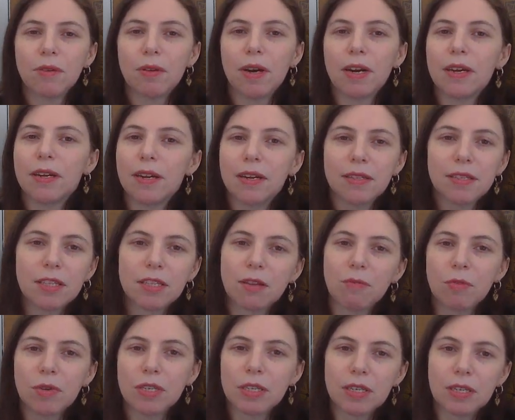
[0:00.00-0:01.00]
recognize that
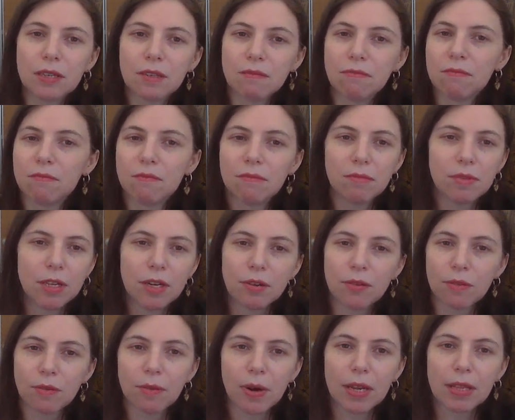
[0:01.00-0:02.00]
someone did,
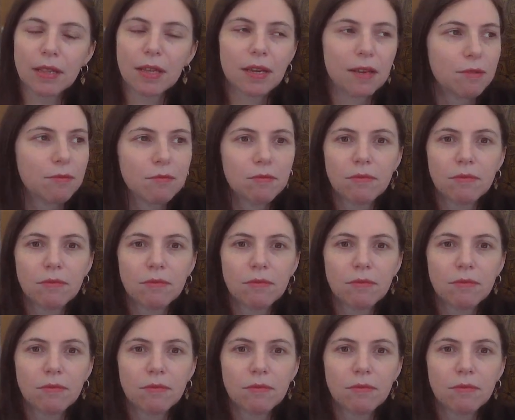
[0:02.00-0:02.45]
the right thing.